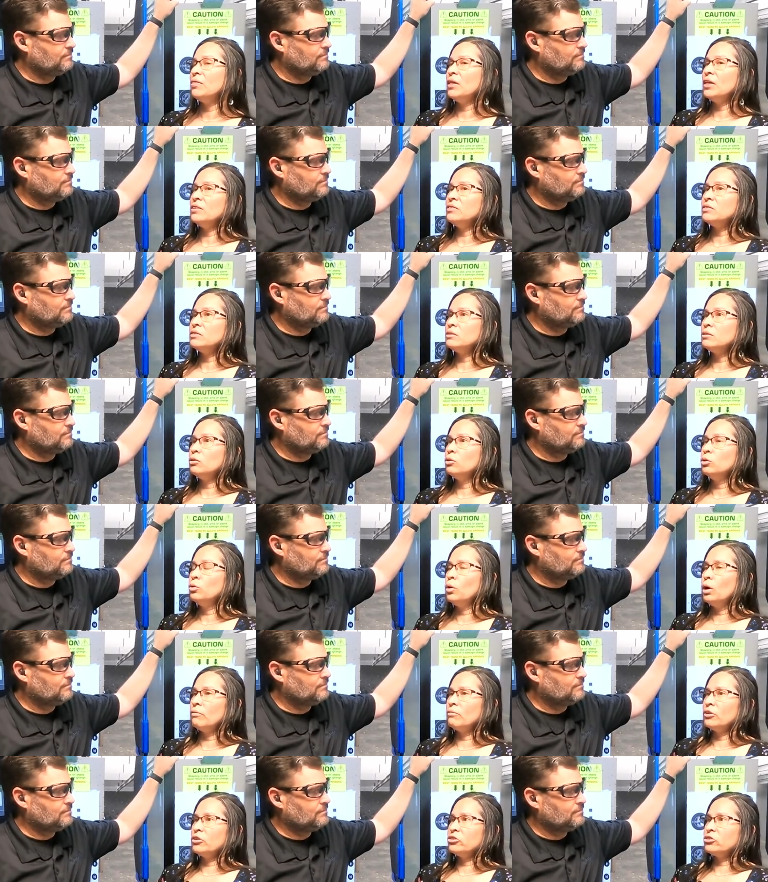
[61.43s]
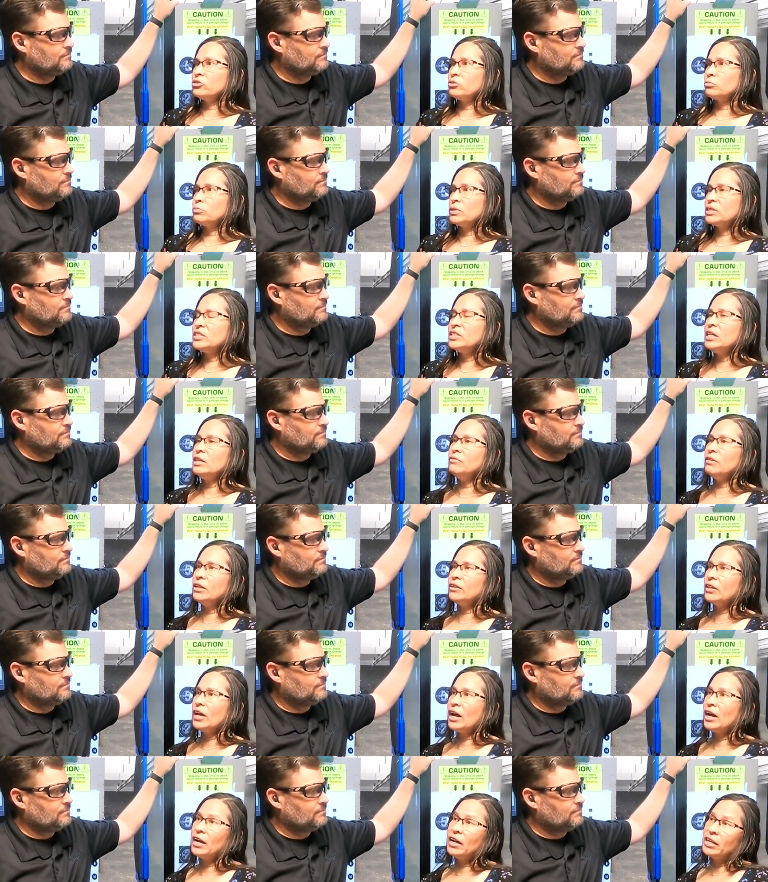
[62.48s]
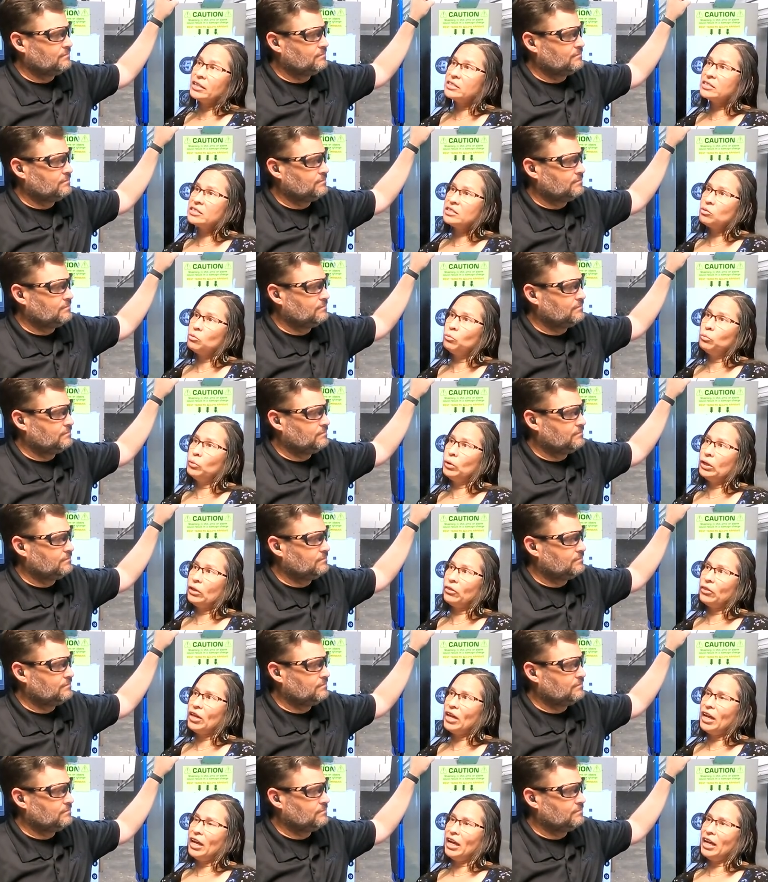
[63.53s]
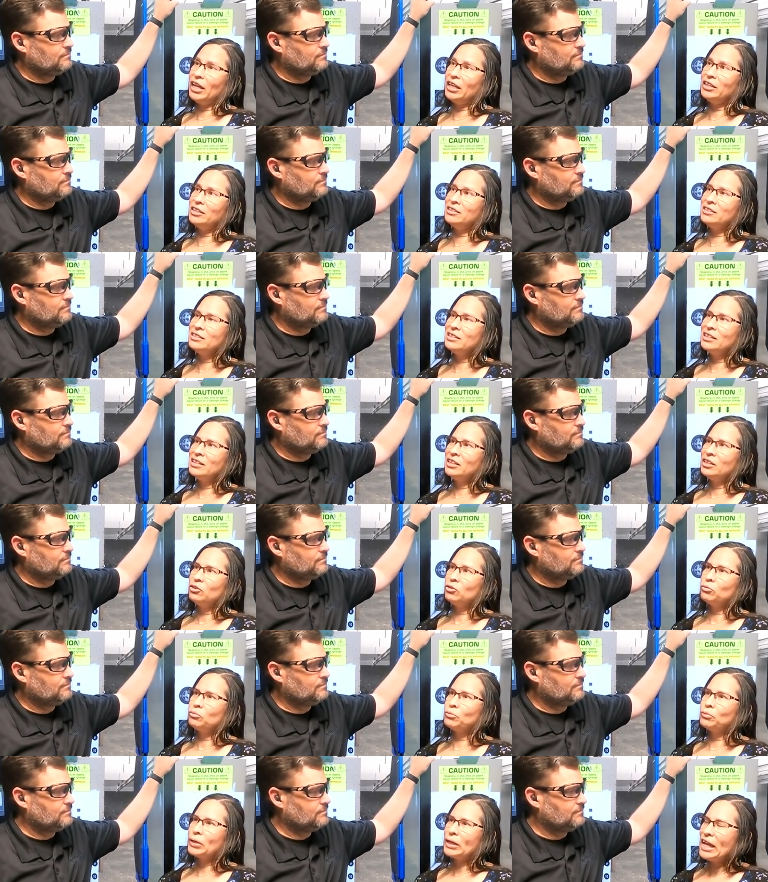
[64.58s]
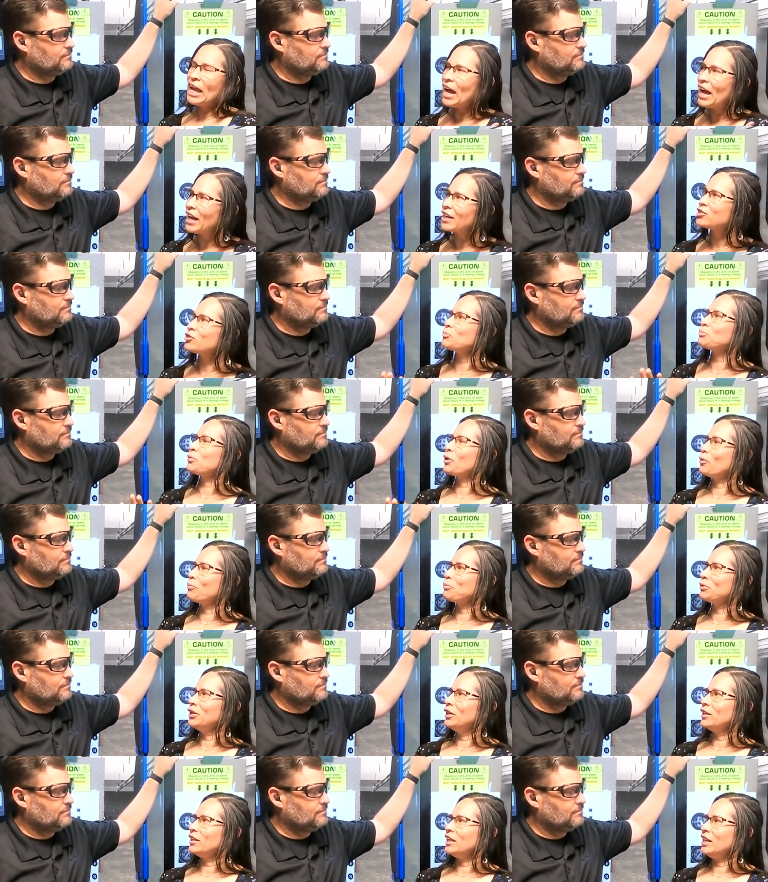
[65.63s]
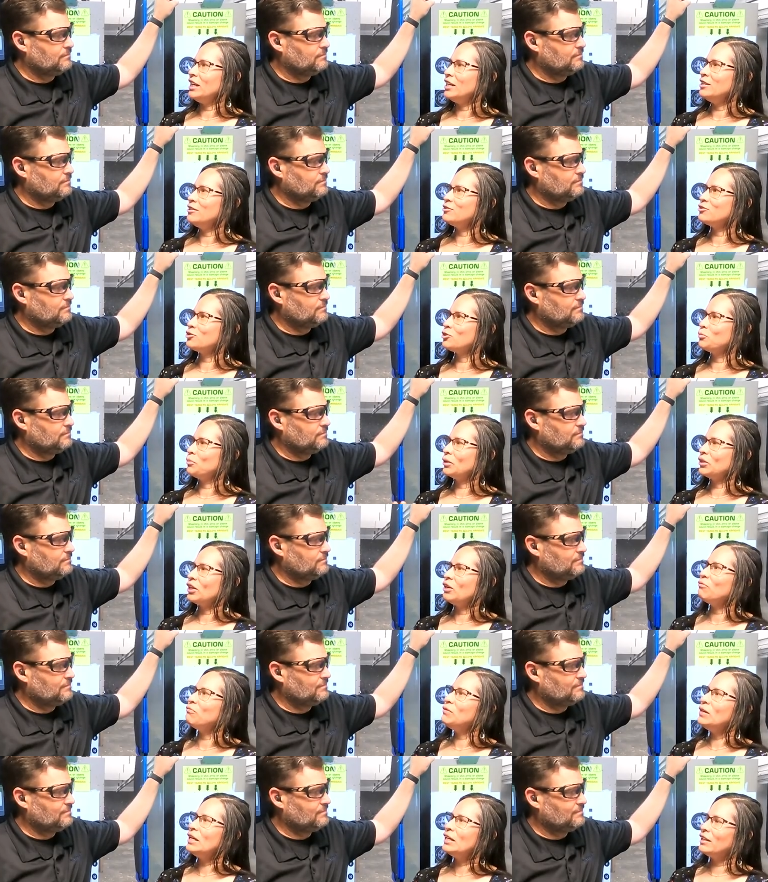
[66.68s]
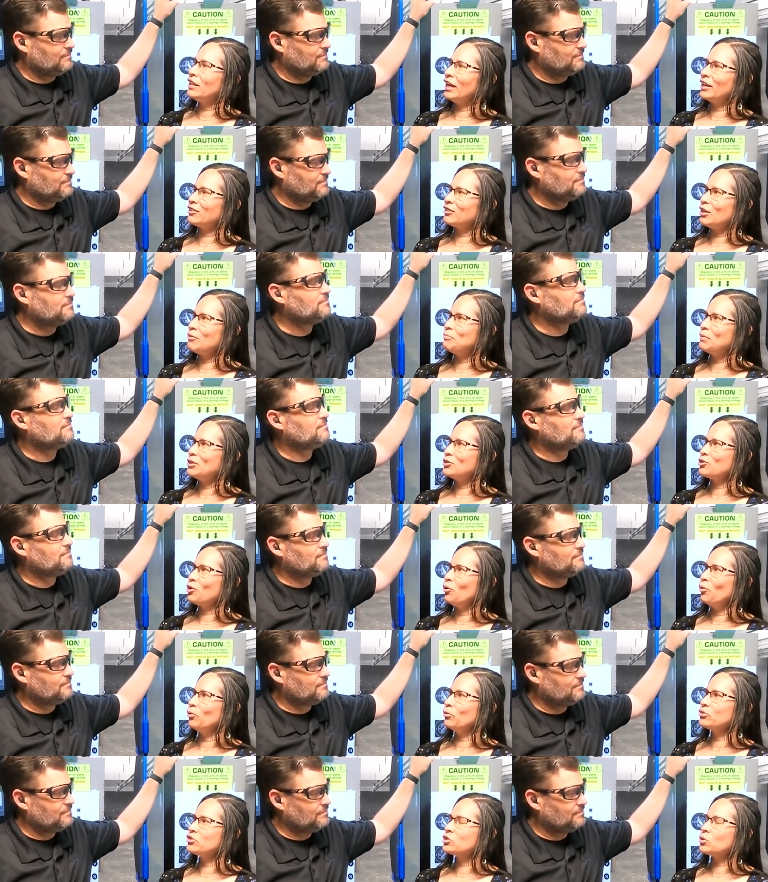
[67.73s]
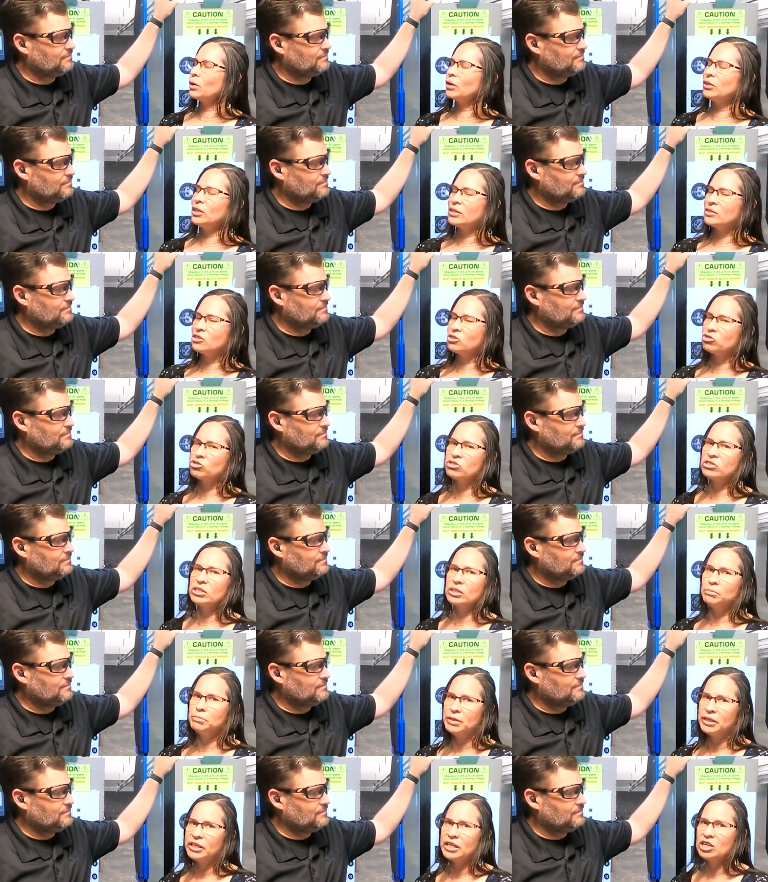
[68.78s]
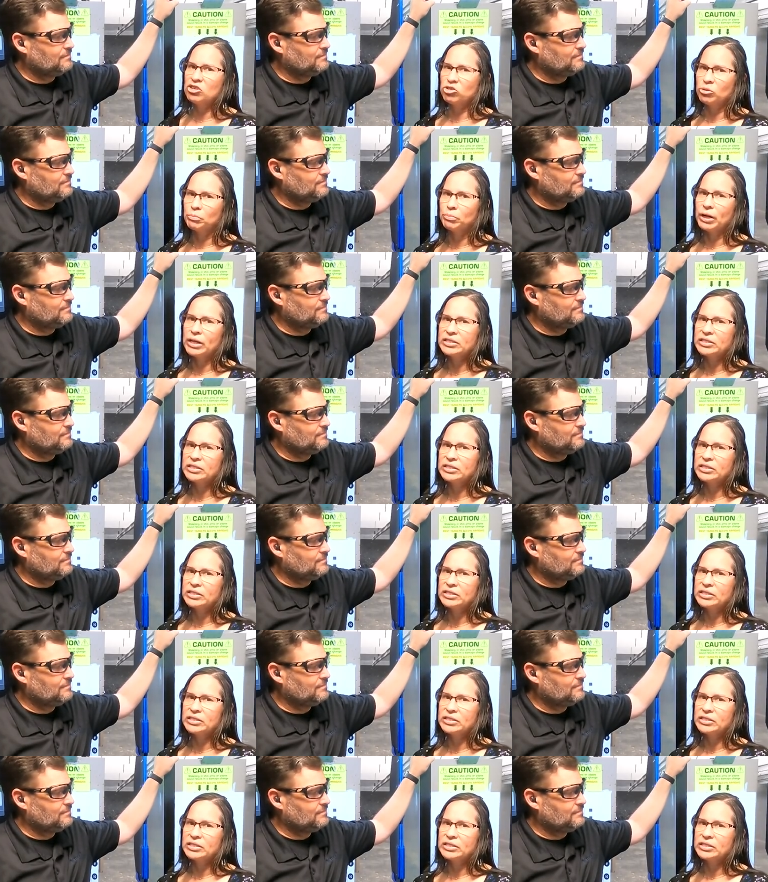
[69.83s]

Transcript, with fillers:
Speaker 1: and then whoever's receiving that will then react appropriately to what they feel like they've been told. So I think there's just a communication